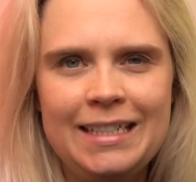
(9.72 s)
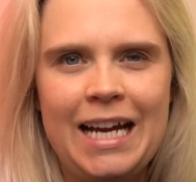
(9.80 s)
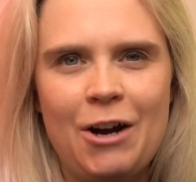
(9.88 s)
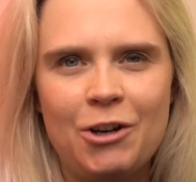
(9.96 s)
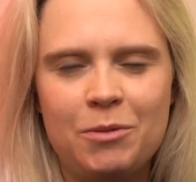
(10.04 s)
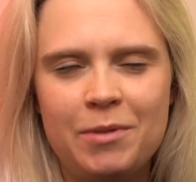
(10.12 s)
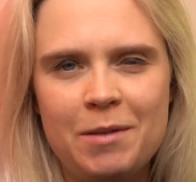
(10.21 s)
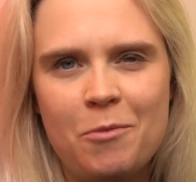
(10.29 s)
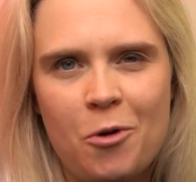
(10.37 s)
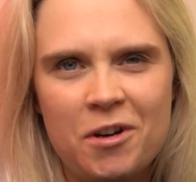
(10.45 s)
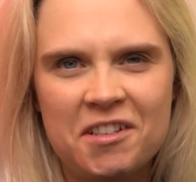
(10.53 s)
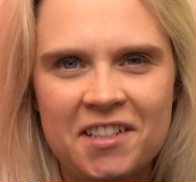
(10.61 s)
I'll explain
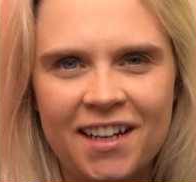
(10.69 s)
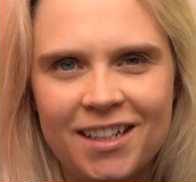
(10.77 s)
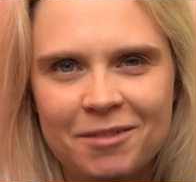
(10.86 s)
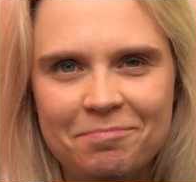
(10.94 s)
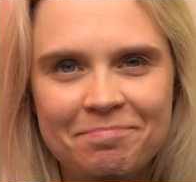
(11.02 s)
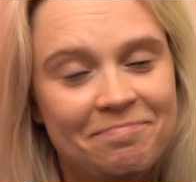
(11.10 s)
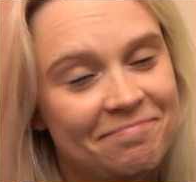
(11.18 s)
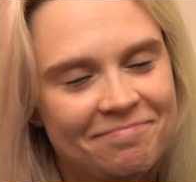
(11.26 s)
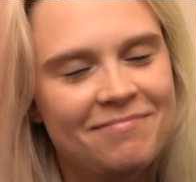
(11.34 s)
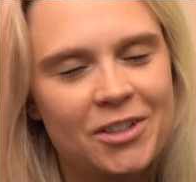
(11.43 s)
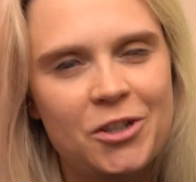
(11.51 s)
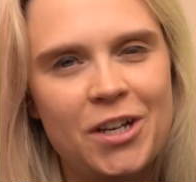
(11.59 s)
more in a second.
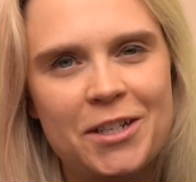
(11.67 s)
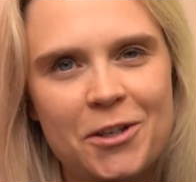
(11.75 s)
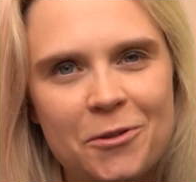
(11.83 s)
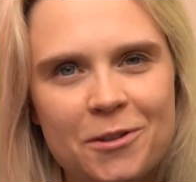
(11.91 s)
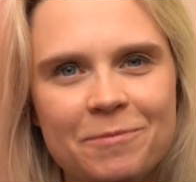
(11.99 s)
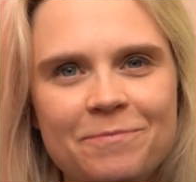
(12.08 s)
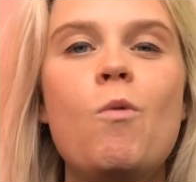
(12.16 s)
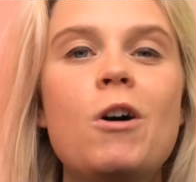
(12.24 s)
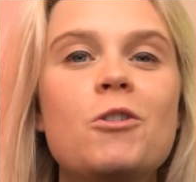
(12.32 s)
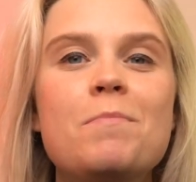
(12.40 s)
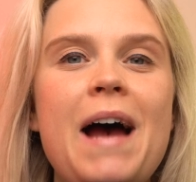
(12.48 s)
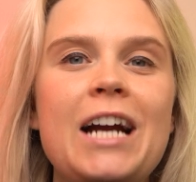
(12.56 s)
Stay tuned.
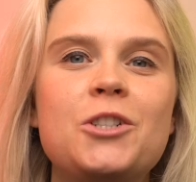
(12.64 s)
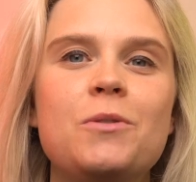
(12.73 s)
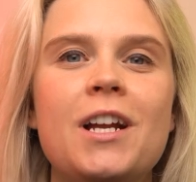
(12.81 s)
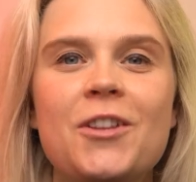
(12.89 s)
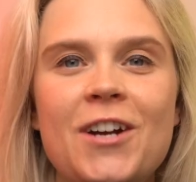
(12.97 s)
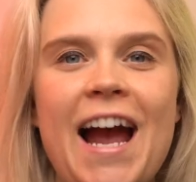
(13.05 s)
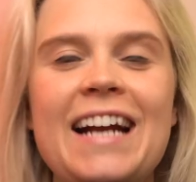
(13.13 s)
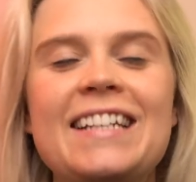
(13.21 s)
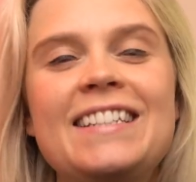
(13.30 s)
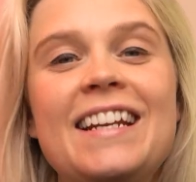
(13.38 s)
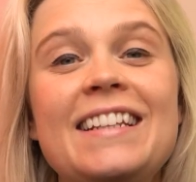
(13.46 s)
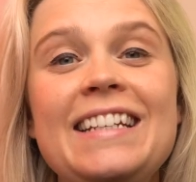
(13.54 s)
Welcome back to another
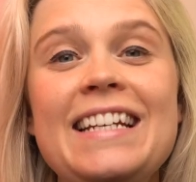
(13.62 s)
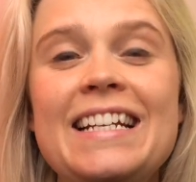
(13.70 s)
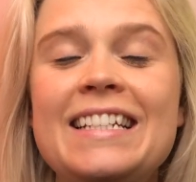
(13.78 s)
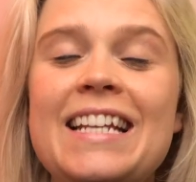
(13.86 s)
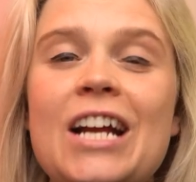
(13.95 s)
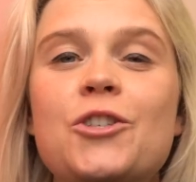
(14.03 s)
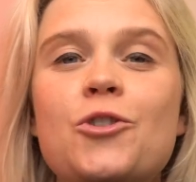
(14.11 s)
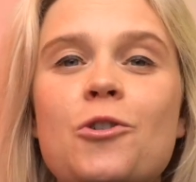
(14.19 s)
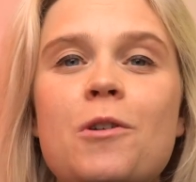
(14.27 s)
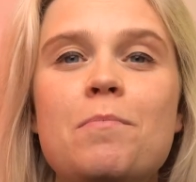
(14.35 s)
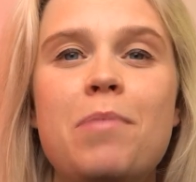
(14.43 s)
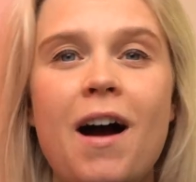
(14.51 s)
Accidentally
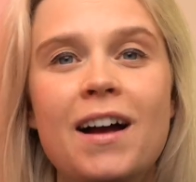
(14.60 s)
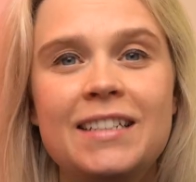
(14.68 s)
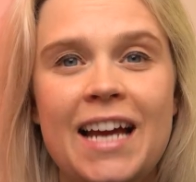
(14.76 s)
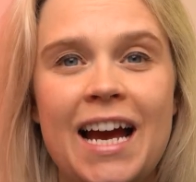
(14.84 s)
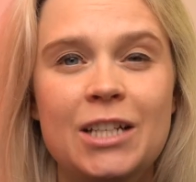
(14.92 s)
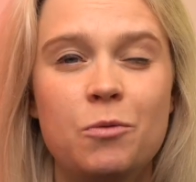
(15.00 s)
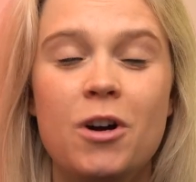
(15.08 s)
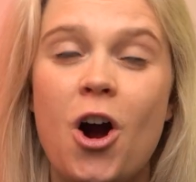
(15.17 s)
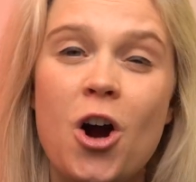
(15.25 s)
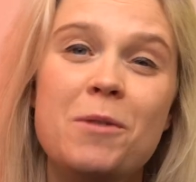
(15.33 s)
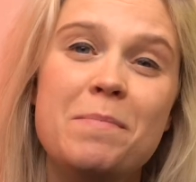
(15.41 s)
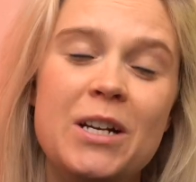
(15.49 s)
Intentional podcast where
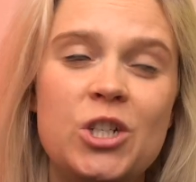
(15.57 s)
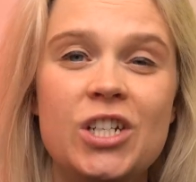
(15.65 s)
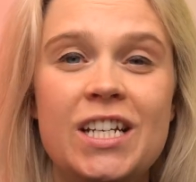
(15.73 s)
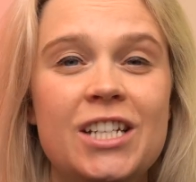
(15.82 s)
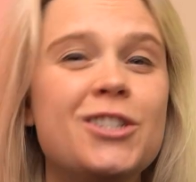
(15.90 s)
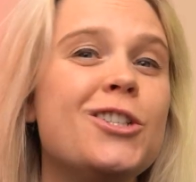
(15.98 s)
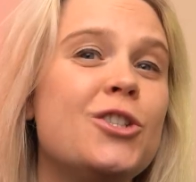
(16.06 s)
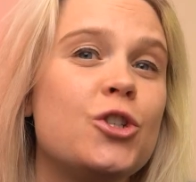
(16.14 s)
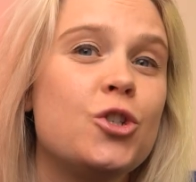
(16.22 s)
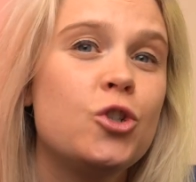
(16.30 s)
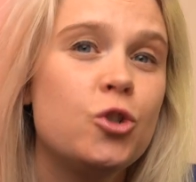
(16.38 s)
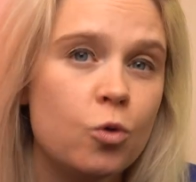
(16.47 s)
our mission is to
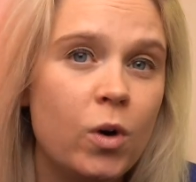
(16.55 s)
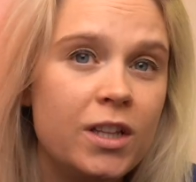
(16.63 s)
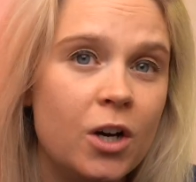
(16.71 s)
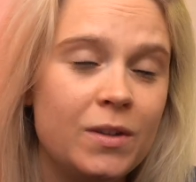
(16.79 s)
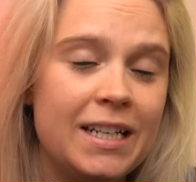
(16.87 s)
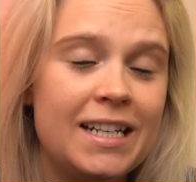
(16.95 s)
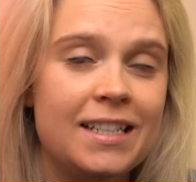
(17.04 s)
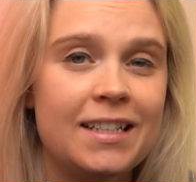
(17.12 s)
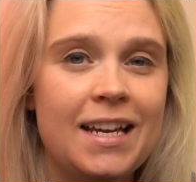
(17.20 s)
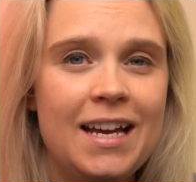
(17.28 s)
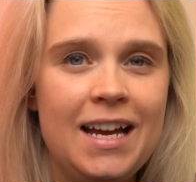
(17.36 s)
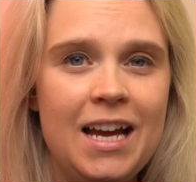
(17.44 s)
destroy loneliness
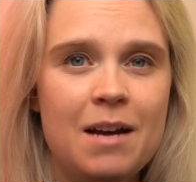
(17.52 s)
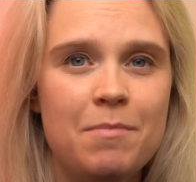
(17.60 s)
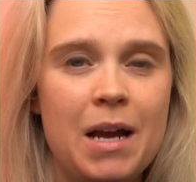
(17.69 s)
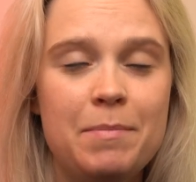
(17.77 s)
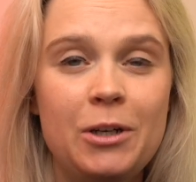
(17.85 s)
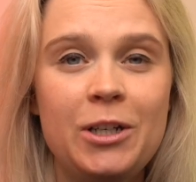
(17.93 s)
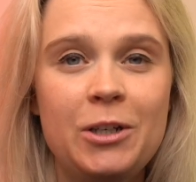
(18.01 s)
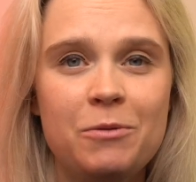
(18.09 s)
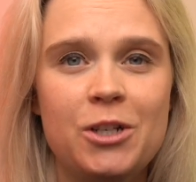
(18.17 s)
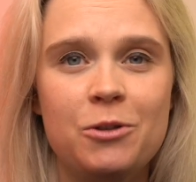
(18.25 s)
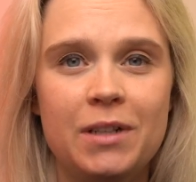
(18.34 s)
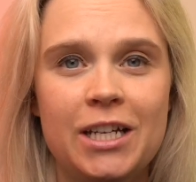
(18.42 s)
by building
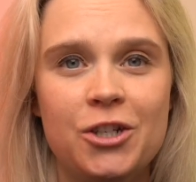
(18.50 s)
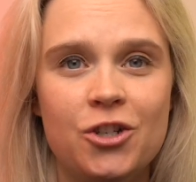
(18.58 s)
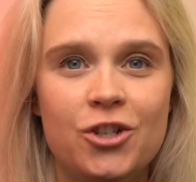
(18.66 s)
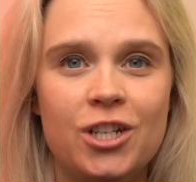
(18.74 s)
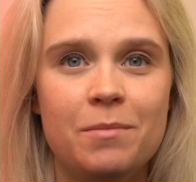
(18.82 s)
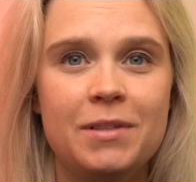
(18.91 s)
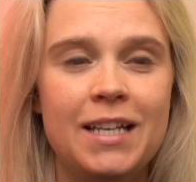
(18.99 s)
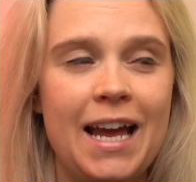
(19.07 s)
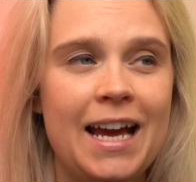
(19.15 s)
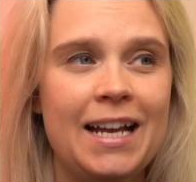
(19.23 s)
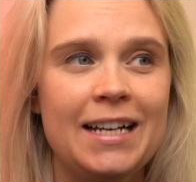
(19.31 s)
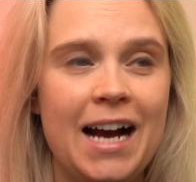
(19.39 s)
rich relationships.
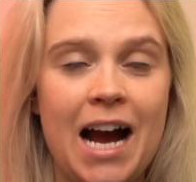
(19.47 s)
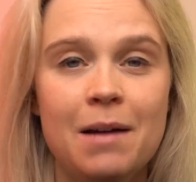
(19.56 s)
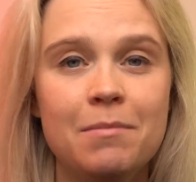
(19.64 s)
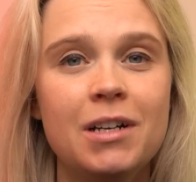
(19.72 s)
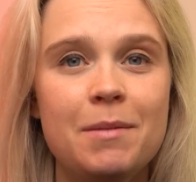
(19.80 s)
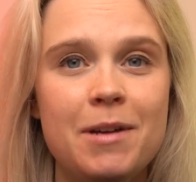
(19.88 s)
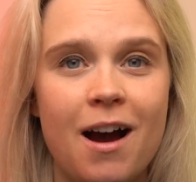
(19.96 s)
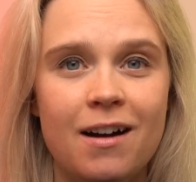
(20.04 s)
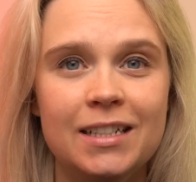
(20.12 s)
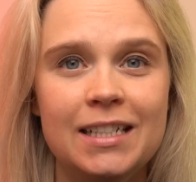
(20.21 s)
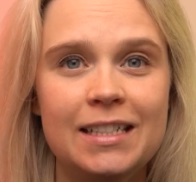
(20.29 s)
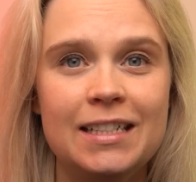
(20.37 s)
And I'm going to be
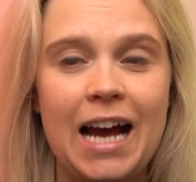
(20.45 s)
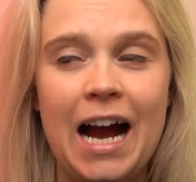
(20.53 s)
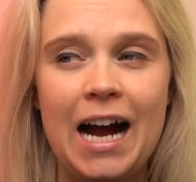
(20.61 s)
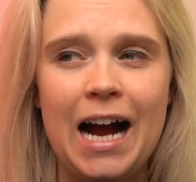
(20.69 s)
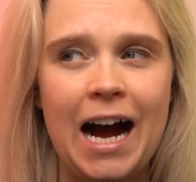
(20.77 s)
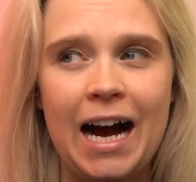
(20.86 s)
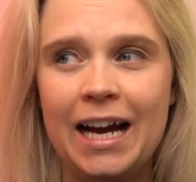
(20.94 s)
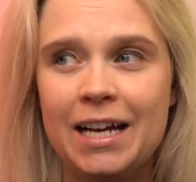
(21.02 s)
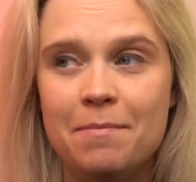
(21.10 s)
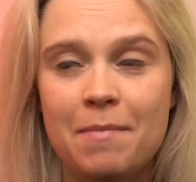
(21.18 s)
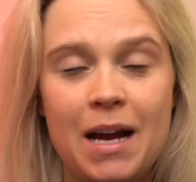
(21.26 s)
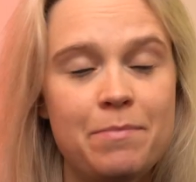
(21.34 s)
honest,
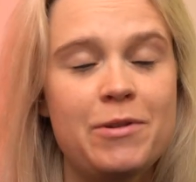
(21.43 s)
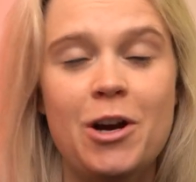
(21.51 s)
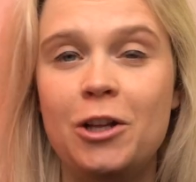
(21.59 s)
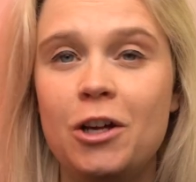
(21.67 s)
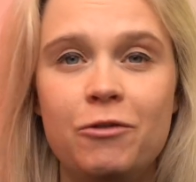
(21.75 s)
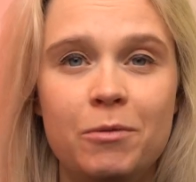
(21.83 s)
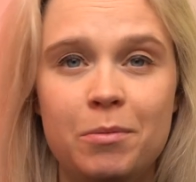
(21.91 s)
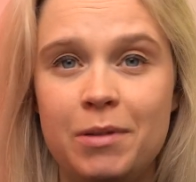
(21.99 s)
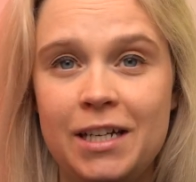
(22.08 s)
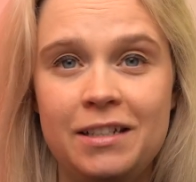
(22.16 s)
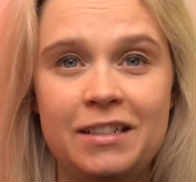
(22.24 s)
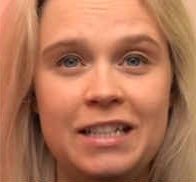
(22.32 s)
I might be all over the
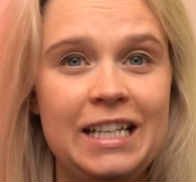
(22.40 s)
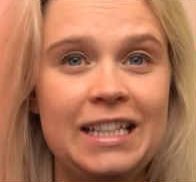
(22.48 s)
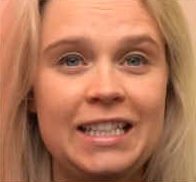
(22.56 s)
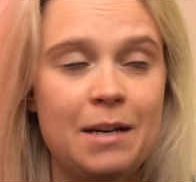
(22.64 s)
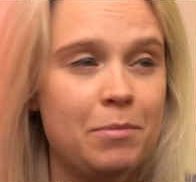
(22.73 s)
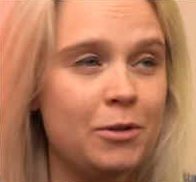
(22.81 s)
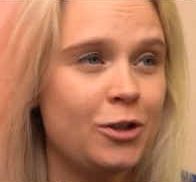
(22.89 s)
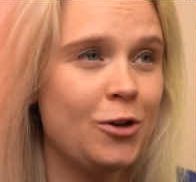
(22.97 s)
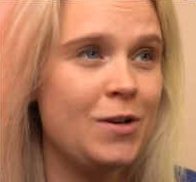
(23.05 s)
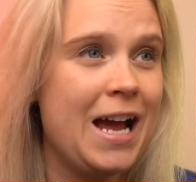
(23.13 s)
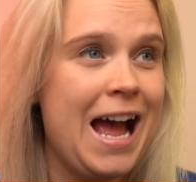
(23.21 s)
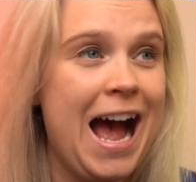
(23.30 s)
place in this episode.